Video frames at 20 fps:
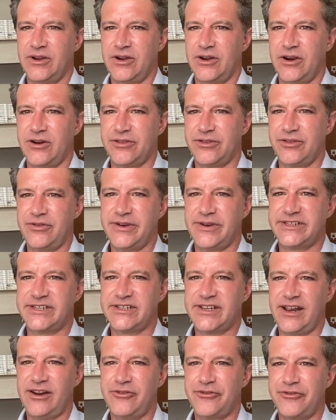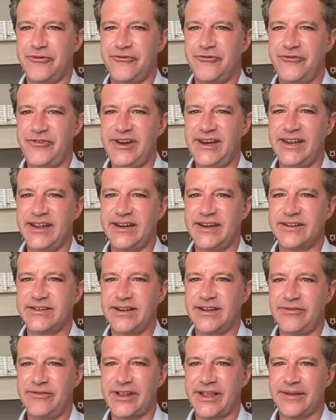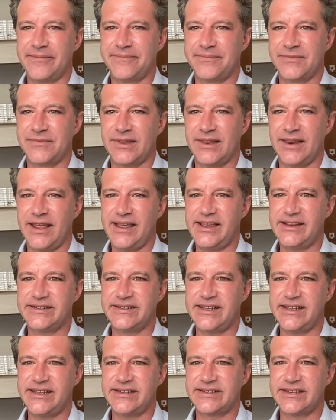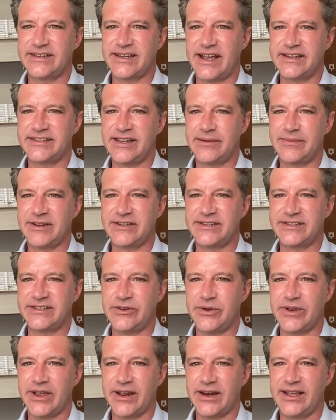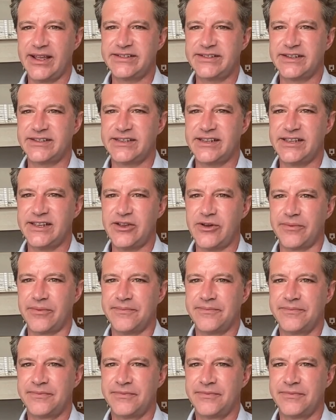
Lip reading: Arthuri says, hello from Finland. Lovely. AC says, hi, Sam. Nice to see you again. Nice to see you.